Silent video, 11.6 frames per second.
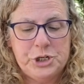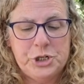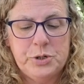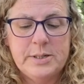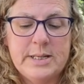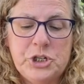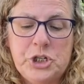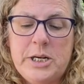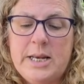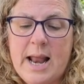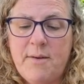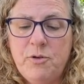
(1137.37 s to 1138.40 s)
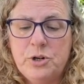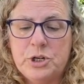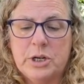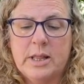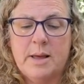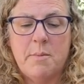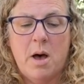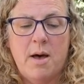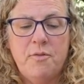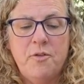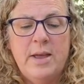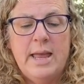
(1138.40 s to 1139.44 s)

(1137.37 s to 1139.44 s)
shoes that she never took them off,